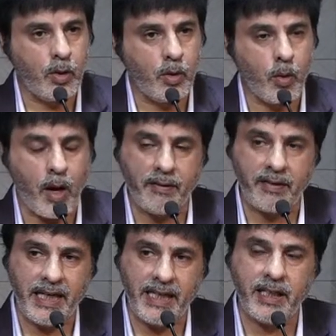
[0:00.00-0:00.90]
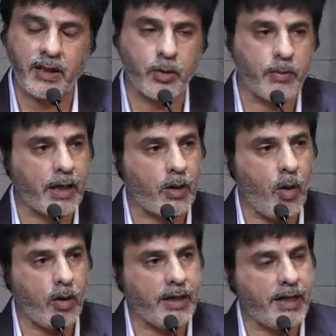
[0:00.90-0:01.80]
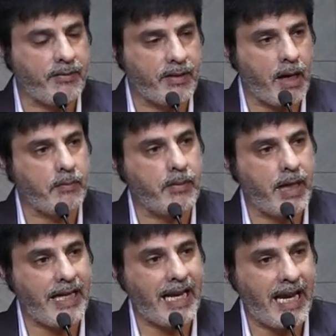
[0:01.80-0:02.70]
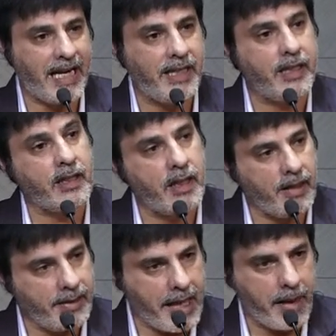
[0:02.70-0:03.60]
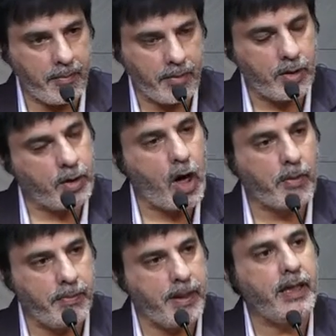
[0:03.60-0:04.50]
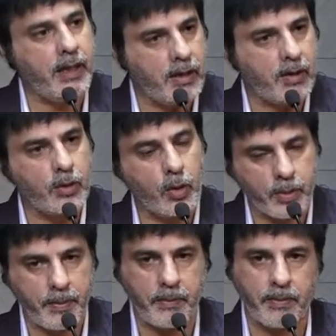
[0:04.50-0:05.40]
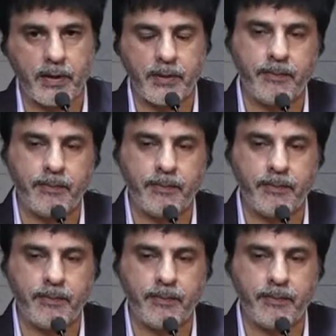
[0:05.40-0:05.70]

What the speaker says: who have heeded to my call and have come and aided them, not me, those people.